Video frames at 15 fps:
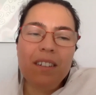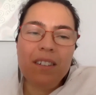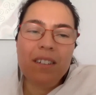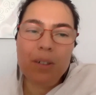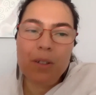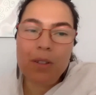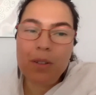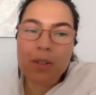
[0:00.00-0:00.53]

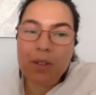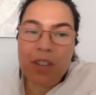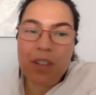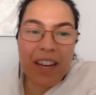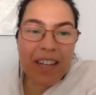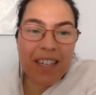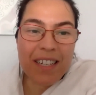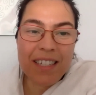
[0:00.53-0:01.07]
Also,
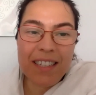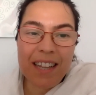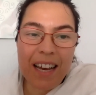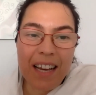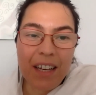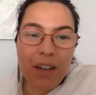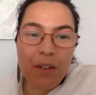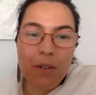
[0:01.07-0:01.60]
changes
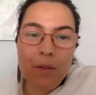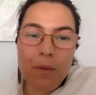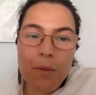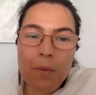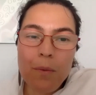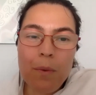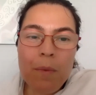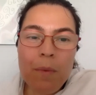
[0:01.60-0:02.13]
like
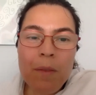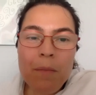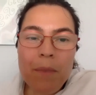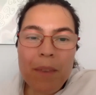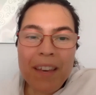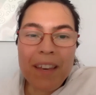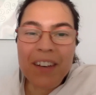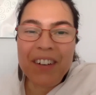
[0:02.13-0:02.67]
women
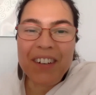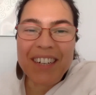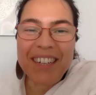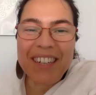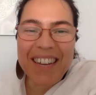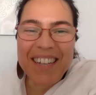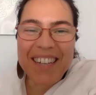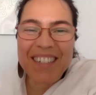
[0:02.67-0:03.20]
being
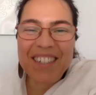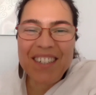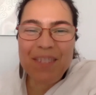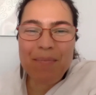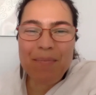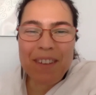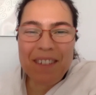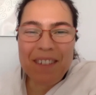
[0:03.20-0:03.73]
ordained to
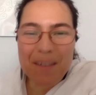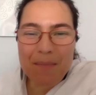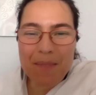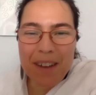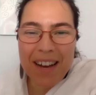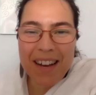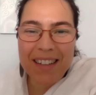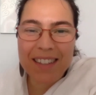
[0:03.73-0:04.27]
be
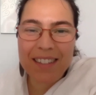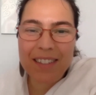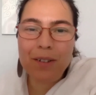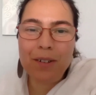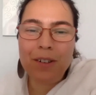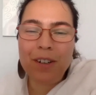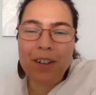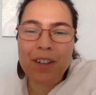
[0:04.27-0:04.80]
rabbis,
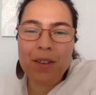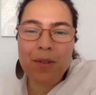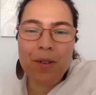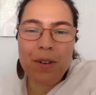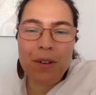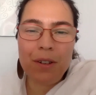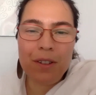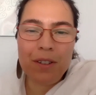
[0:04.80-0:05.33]
or
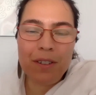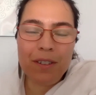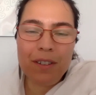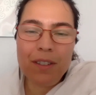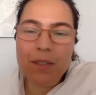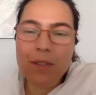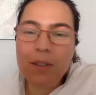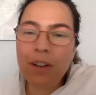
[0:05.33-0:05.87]

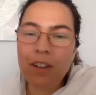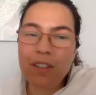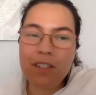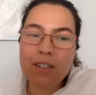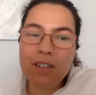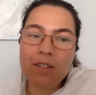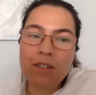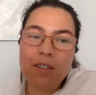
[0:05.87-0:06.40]
new
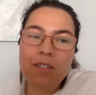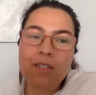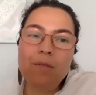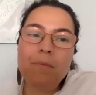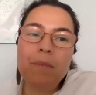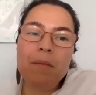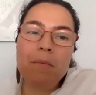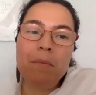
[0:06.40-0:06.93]
constitution to
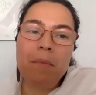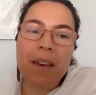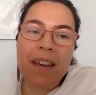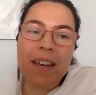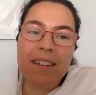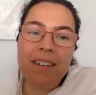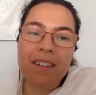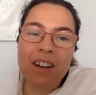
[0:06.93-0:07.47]
be
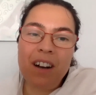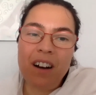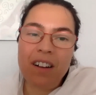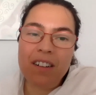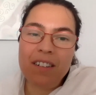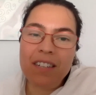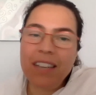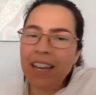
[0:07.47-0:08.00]
made in a
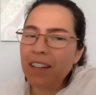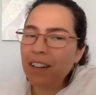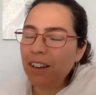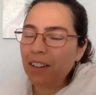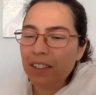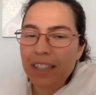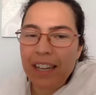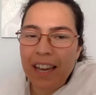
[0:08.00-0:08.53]
country, can
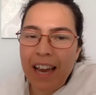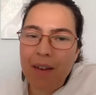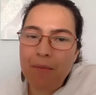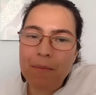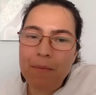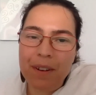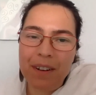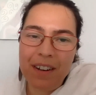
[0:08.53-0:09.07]
only
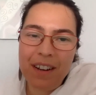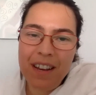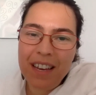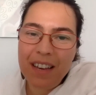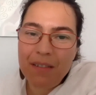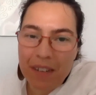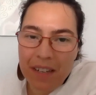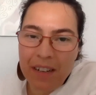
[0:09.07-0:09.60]
happen
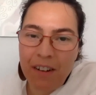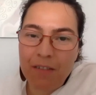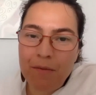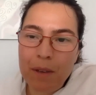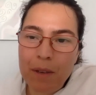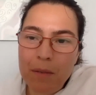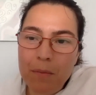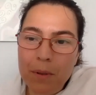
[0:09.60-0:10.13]
if enough
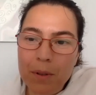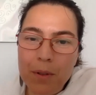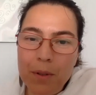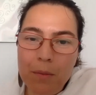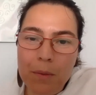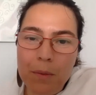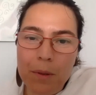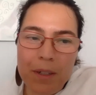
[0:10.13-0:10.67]
people
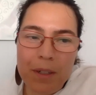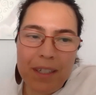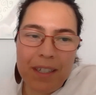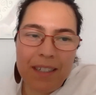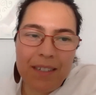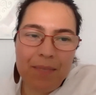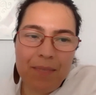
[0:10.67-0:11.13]
support it.